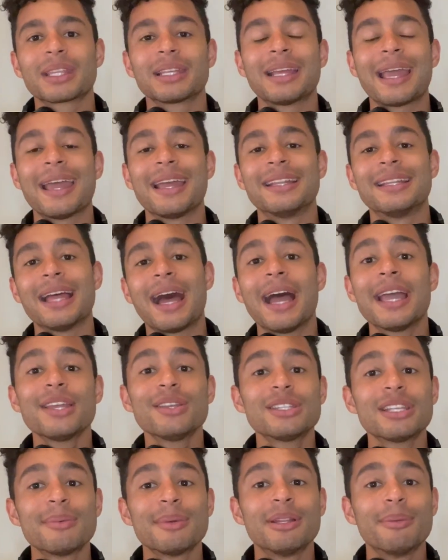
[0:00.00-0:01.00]
And I
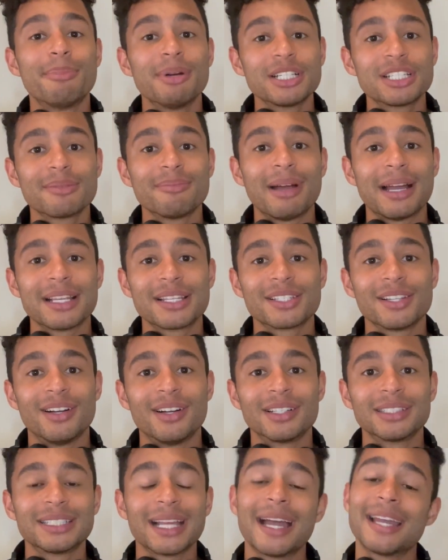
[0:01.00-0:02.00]
use them in a bunch of my
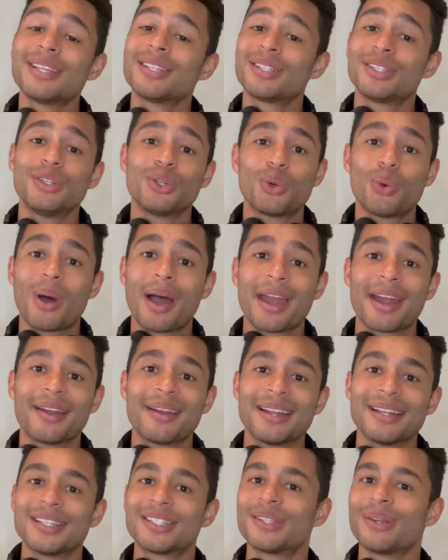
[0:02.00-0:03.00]
songs. I used to do choir,
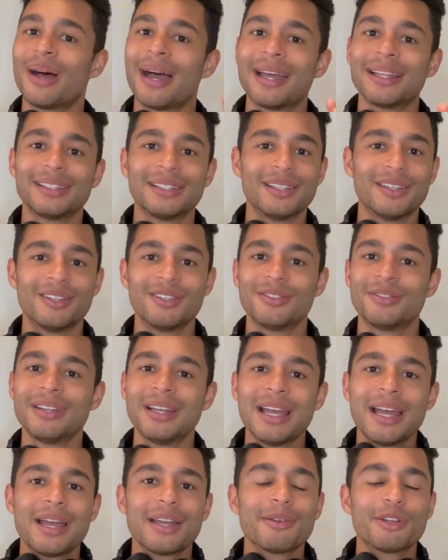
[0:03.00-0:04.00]
and so I love
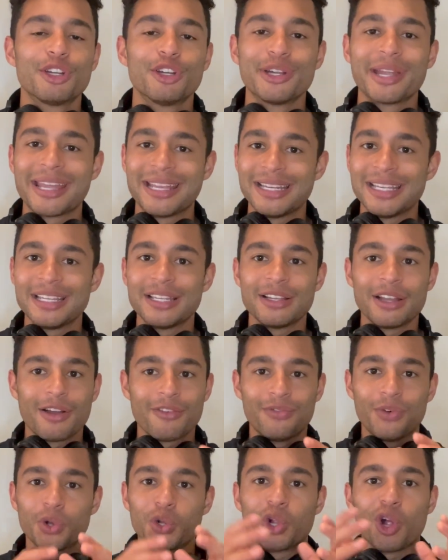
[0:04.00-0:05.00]
creating a
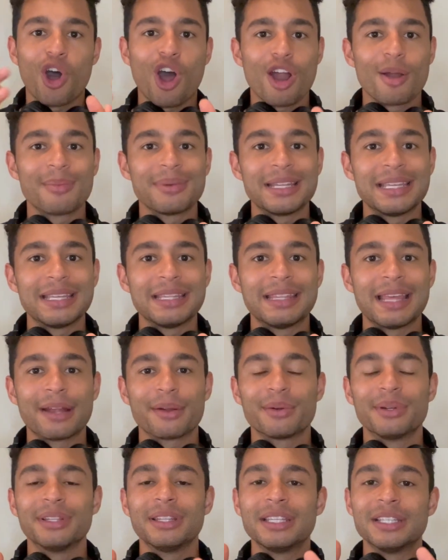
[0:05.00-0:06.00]
vocal harmony that
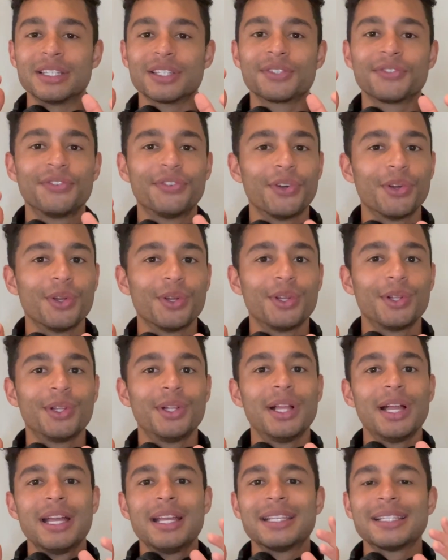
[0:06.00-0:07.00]
really is
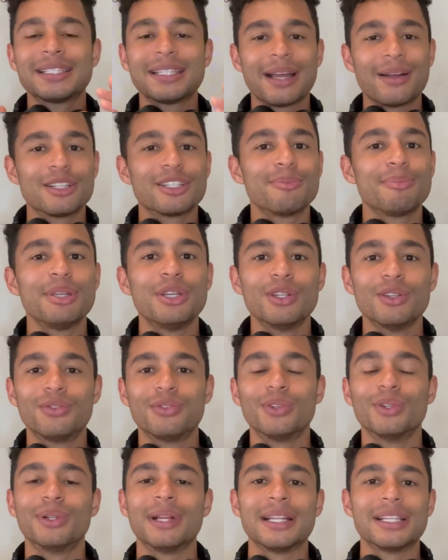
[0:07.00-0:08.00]
full, sounds
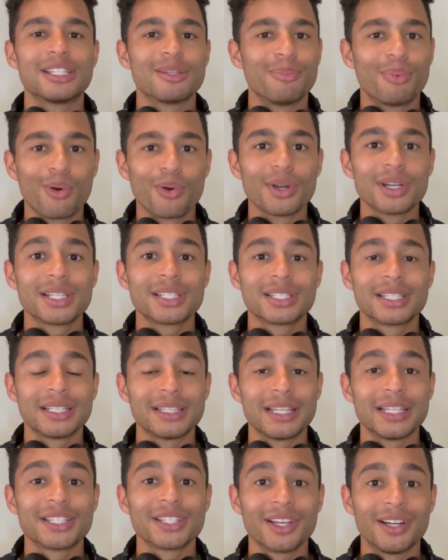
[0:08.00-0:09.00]
beautiful, and supports
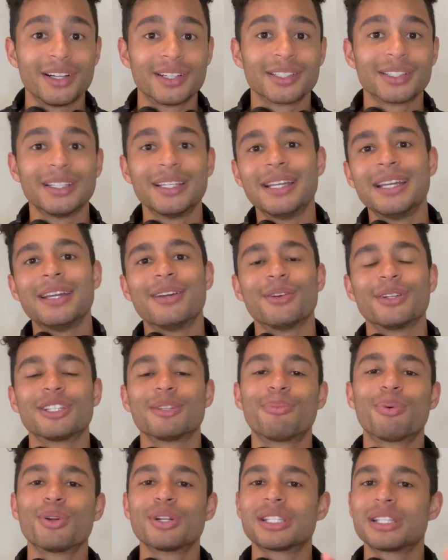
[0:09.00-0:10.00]
the song, or
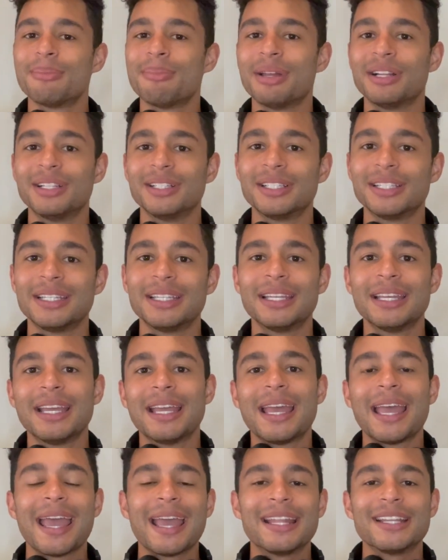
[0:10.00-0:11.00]
supports the melody.
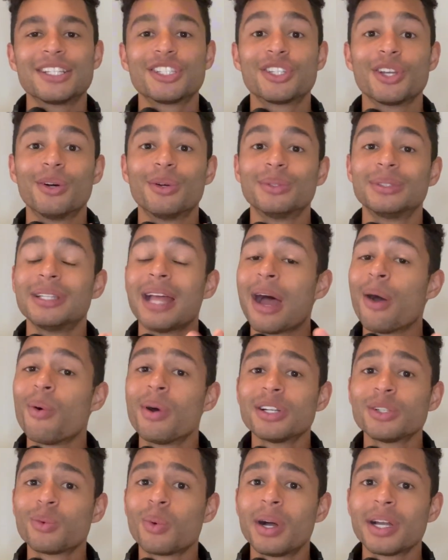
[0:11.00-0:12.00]
And so I
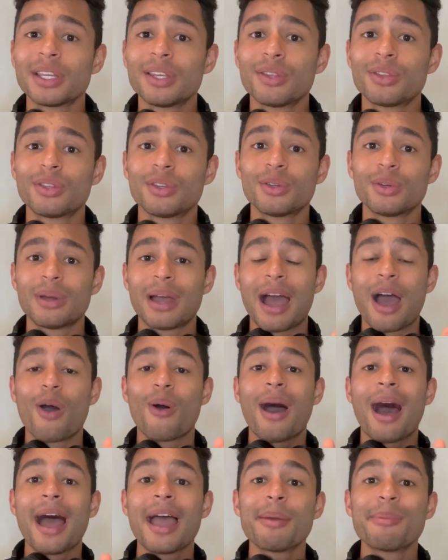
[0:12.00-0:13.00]
wanted to walk you through how
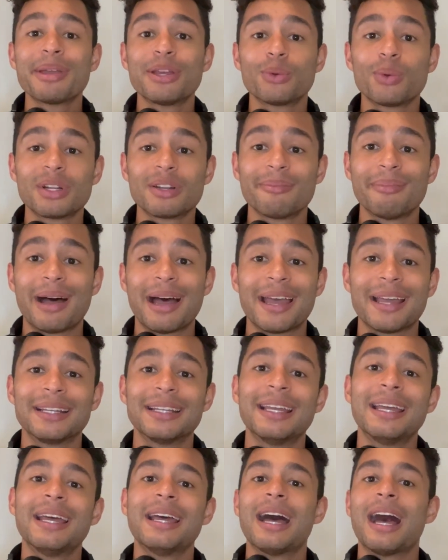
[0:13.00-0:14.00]
I made one of mine.
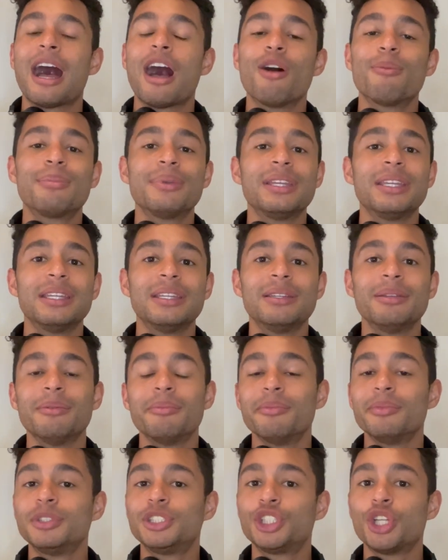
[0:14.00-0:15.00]
I'll
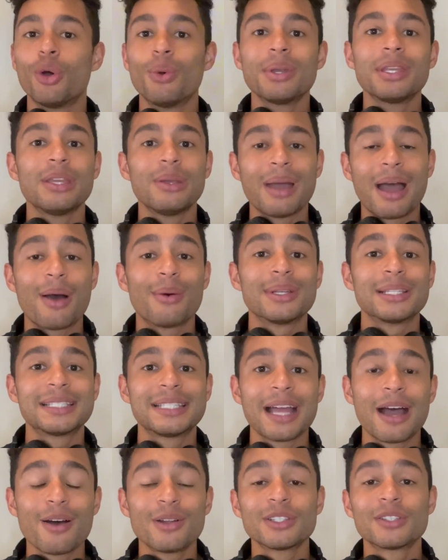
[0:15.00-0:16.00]
be showing you how it
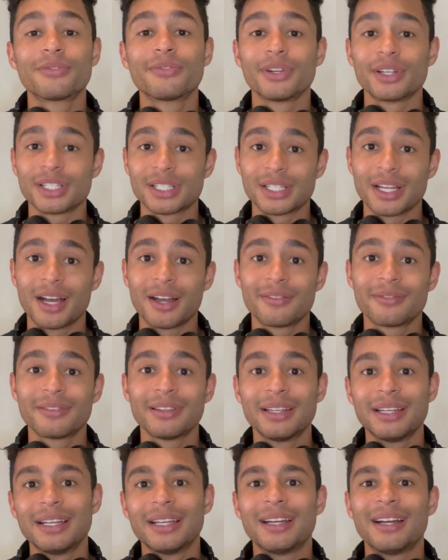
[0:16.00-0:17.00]
sounds first off,
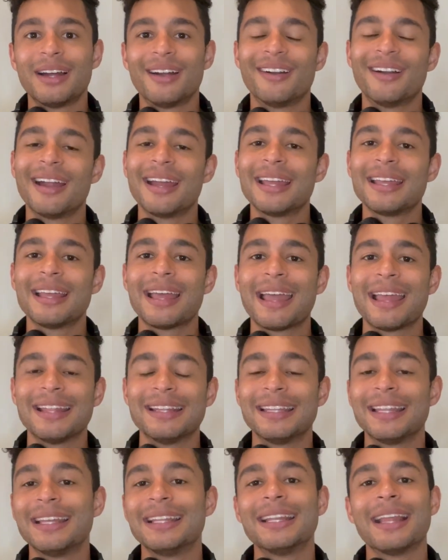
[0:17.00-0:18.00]
all right?
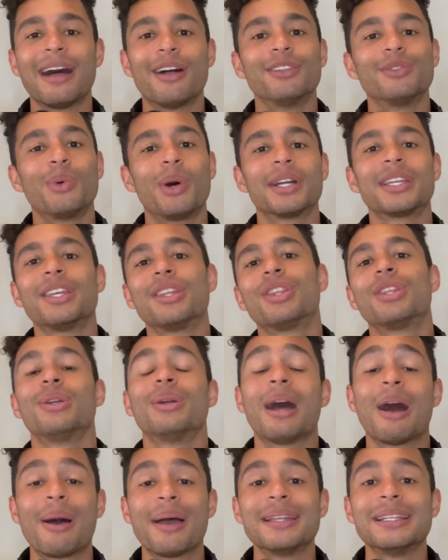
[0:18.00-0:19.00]
And then I'll walk you through
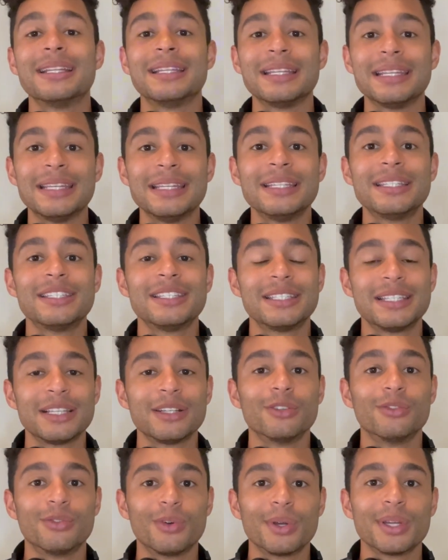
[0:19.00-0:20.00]
how I did each
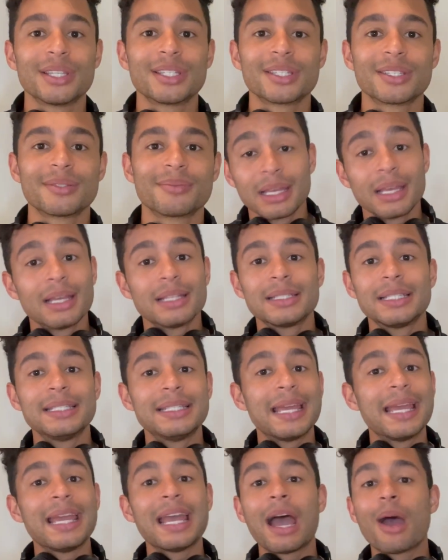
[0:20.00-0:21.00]
single voice.
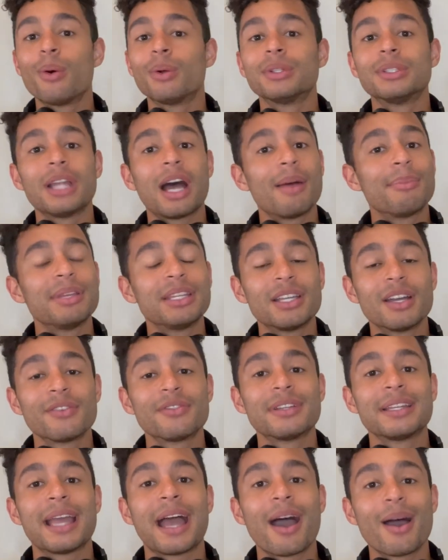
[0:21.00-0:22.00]
Today, I will not be
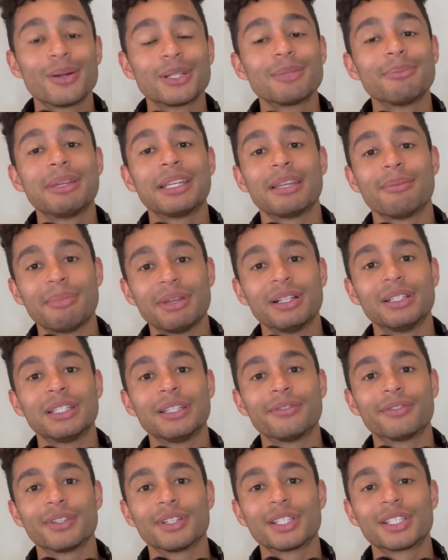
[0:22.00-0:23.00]
covering how to make a melody
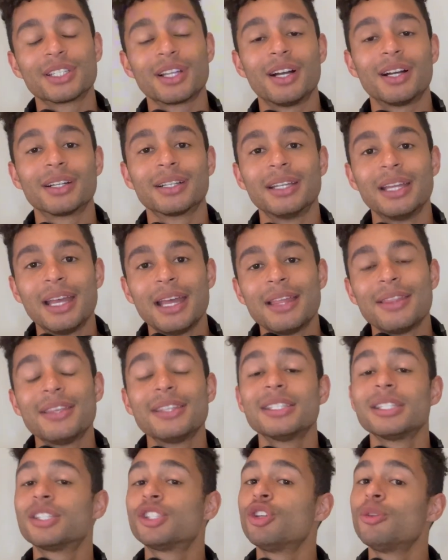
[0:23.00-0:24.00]
for a song. This
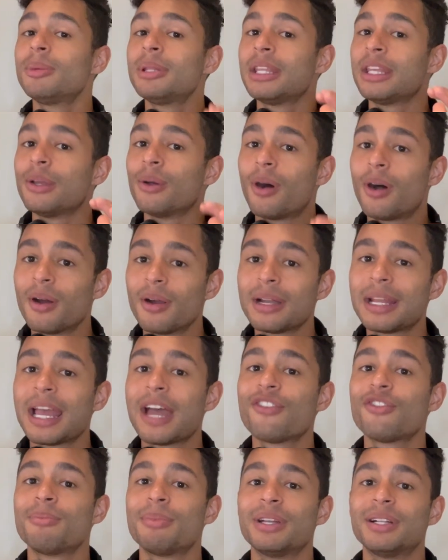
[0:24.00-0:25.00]
is assuming that you already have
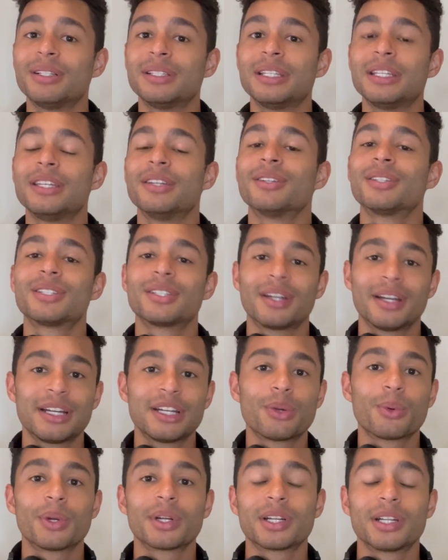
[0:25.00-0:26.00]
a melody, you're starting to
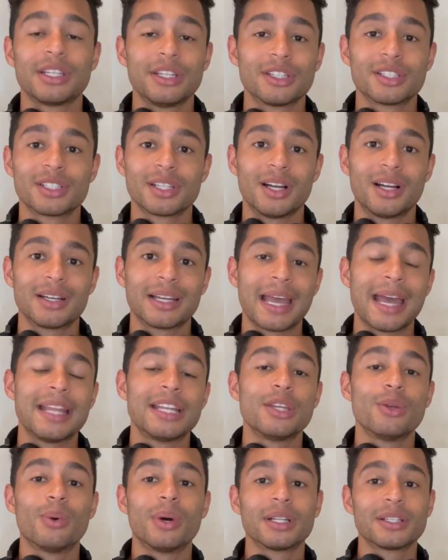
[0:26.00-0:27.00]
work on your song, and
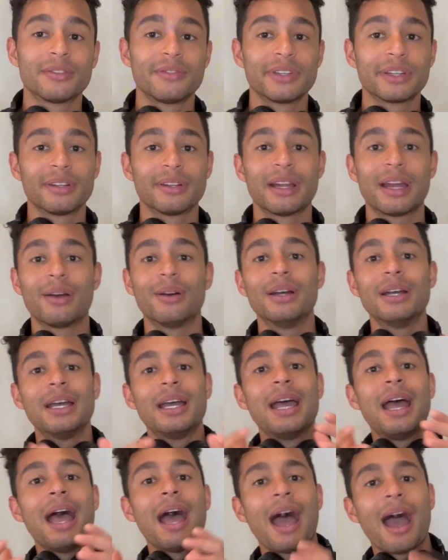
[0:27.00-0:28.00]
you want to figure out
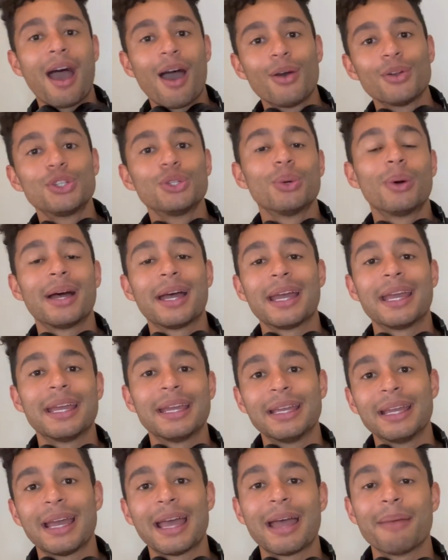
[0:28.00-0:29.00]
how do I
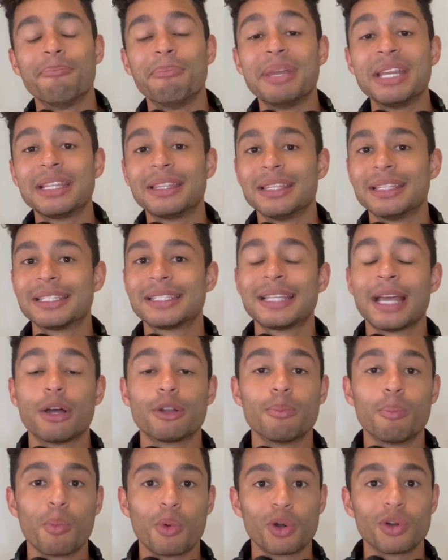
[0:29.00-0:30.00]
make this sound
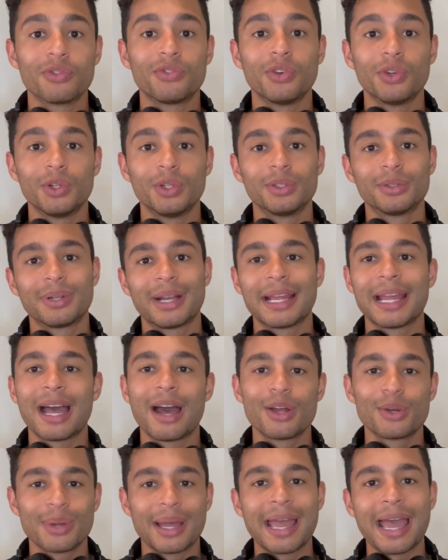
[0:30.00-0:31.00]
more full, right? How
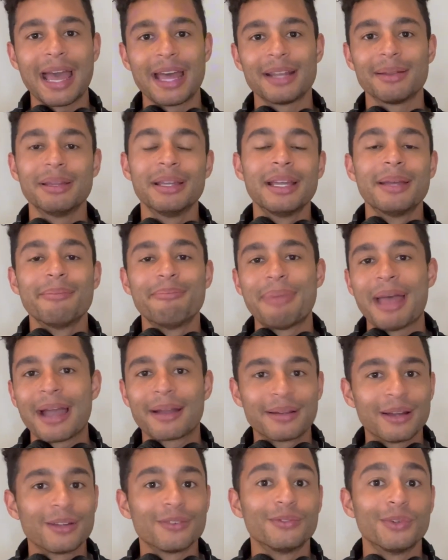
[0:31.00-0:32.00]
do I add
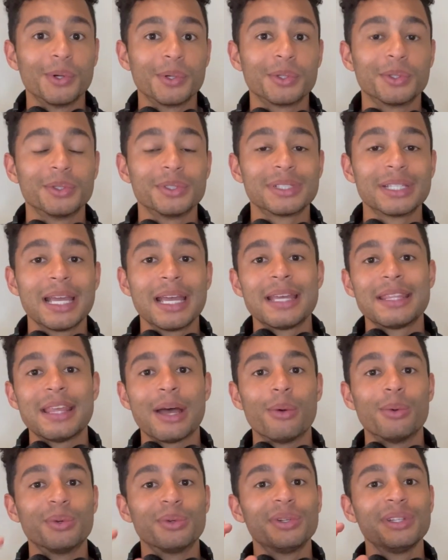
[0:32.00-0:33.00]
background vocals that
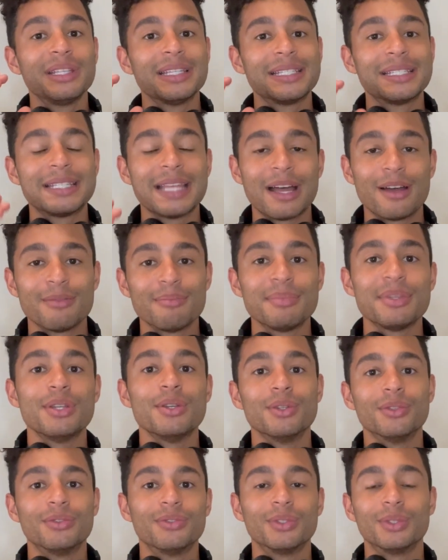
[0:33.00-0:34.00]
will really sound
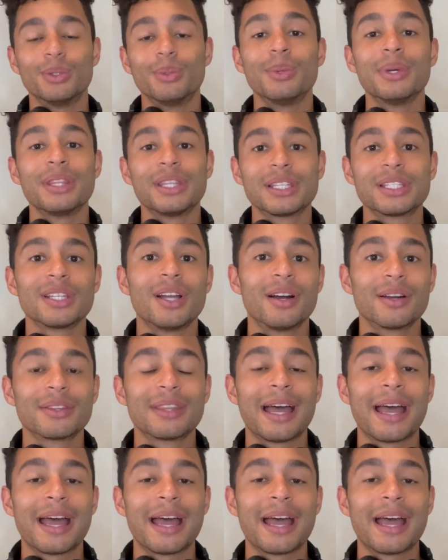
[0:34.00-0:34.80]
beautiful with the song that